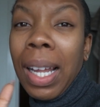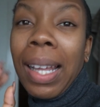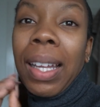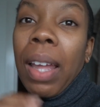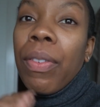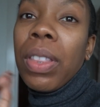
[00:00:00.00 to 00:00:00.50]

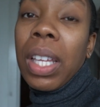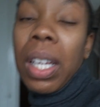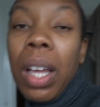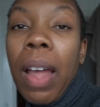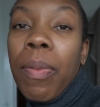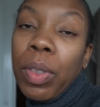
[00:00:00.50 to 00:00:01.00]
Like everything
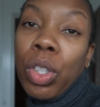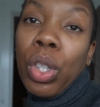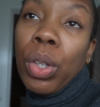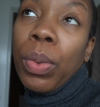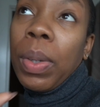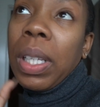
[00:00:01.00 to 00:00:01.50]
I've been
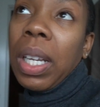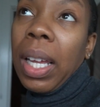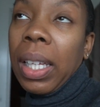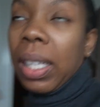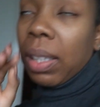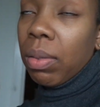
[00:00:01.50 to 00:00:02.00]
to in like